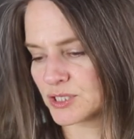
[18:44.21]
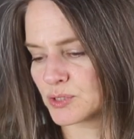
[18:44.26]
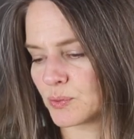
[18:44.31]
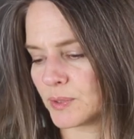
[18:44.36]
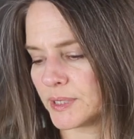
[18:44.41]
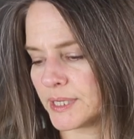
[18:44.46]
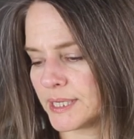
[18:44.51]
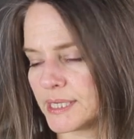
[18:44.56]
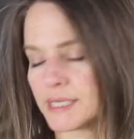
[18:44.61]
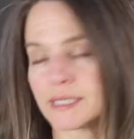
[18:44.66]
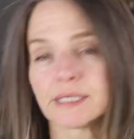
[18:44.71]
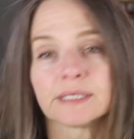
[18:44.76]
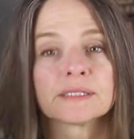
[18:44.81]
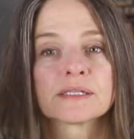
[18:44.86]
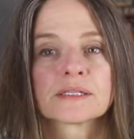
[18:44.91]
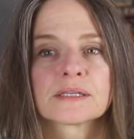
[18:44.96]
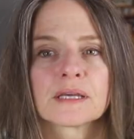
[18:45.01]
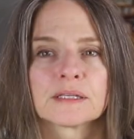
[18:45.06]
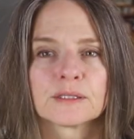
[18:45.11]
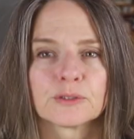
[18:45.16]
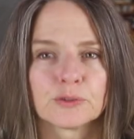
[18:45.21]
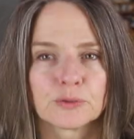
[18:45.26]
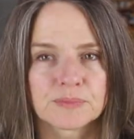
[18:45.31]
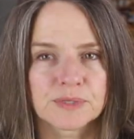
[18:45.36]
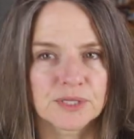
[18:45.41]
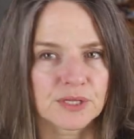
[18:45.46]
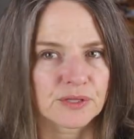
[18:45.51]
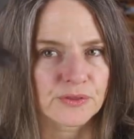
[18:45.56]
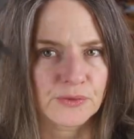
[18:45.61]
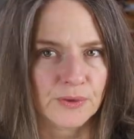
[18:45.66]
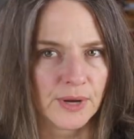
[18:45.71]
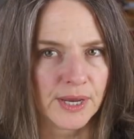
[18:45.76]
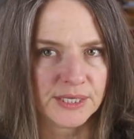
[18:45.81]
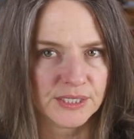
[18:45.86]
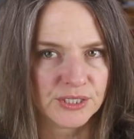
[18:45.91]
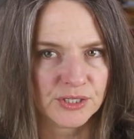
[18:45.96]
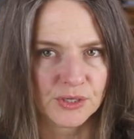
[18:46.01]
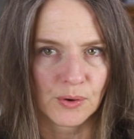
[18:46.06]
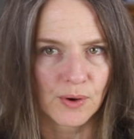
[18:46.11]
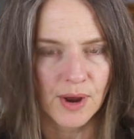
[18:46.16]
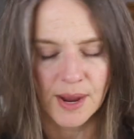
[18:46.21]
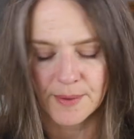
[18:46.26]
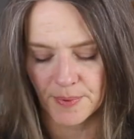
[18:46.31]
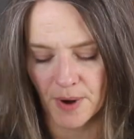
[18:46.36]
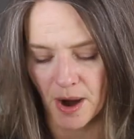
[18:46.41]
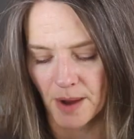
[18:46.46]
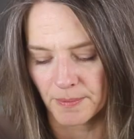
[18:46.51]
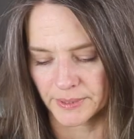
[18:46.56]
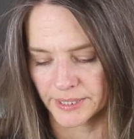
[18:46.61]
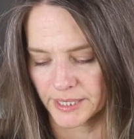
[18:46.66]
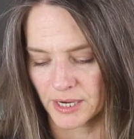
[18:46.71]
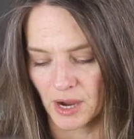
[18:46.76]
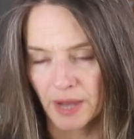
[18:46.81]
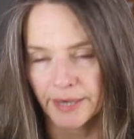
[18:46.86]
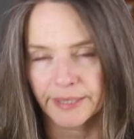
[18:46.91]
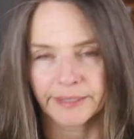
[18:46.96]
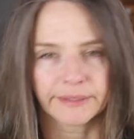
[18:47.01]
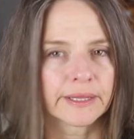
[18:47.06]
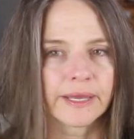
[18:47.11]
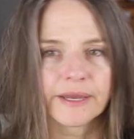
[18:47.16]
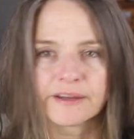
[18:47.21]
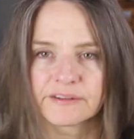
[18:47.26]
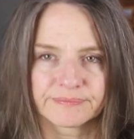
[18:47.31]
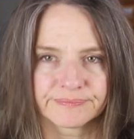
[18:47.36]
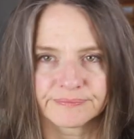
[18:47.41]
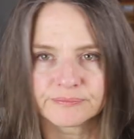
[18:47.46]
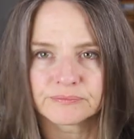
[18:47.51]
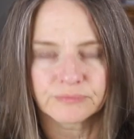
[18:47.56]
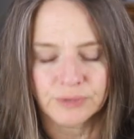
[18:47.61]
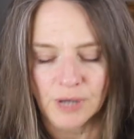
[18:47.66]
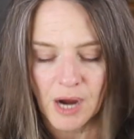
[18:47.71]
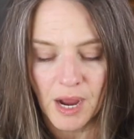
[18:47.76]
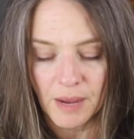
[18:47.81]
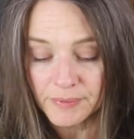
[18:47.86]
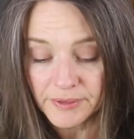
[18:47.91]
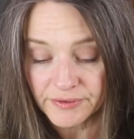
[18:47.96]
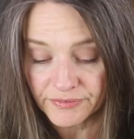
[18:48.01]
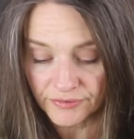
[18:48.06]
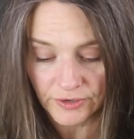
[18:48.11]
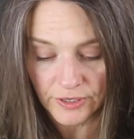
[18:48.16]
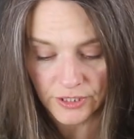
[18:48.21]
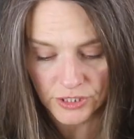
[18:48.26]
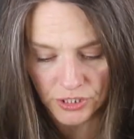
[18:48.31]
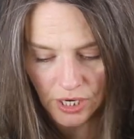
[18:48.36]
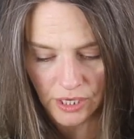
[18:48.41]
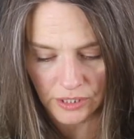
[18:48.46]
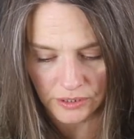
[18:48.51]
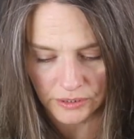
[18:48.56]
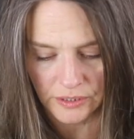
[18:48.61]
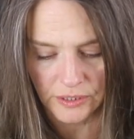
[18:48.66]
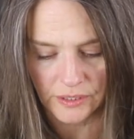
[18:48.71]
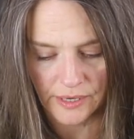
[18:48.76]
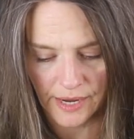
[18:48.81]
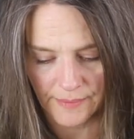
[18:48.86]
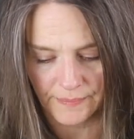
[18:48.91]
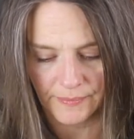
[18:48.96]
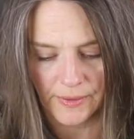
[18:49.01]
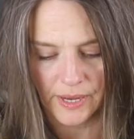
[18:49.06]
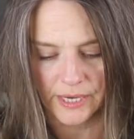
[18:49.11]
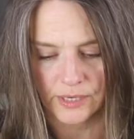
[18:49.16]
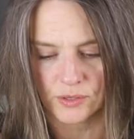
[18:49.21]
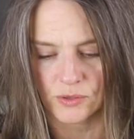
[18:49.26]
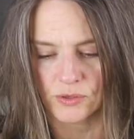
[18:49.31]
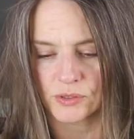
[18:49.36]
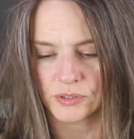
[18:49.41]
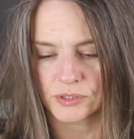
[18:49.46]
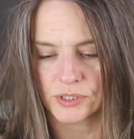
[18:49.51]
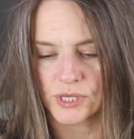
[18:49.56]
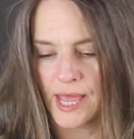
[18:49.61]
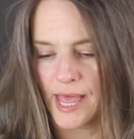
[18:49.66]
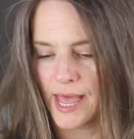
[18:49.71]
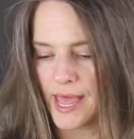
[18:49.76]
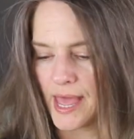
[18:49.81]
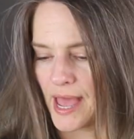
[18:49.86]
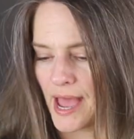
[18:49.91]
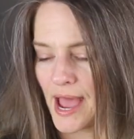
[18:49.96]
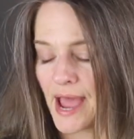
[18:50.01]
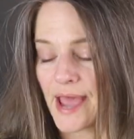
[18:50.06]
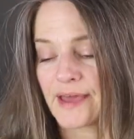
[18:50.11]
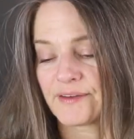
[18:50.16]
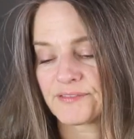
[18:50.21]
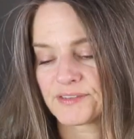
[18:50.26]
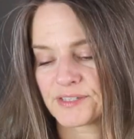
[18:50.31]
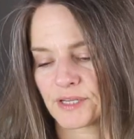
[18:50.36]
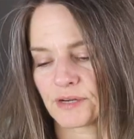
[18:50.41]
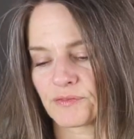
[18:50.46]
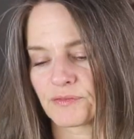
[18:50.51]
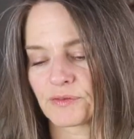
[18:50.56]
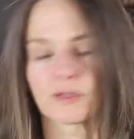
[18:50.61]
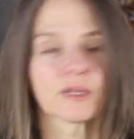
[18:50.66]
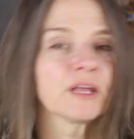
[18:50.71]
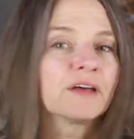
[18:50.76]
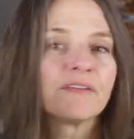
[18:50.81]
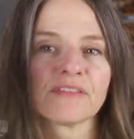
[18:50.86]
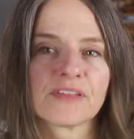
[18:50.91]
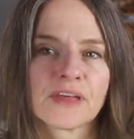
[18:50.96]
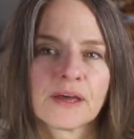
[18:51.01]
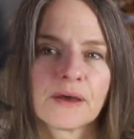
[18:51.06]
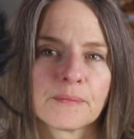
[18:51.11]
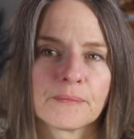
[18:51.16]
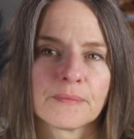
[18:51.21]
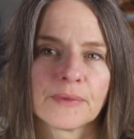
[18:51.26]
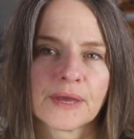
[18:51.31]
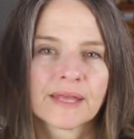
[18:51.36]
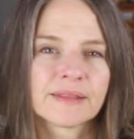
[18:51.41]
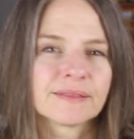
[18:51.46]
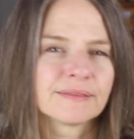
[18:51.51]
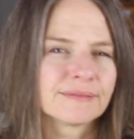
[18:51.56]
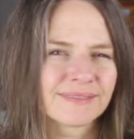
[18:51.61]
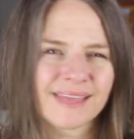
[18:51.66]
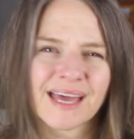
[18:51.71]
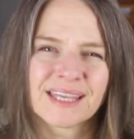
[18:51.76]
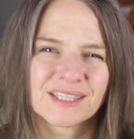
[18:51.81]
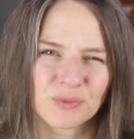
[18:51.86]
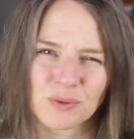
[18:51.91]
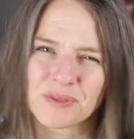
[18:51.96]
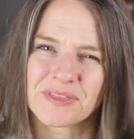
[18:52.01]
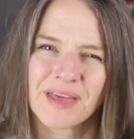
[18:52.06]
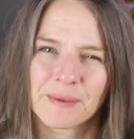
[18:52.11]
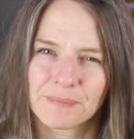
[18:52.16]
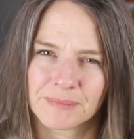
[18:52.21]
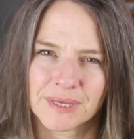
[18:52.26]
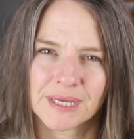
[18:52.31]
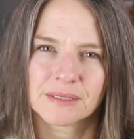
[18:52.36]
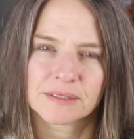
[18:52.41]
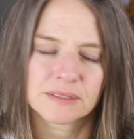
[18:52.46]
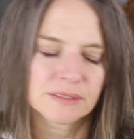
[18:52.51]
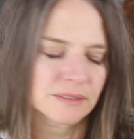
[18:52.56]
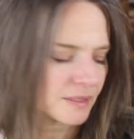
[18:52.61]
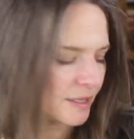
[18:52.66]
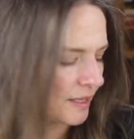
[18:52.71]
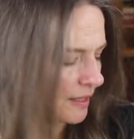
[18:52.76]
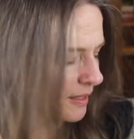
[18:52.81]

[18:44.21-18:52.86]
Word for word: This one is a loops and threads, so I probably got it like probably for a dollar at Michael's. I have several of them and that's what that means.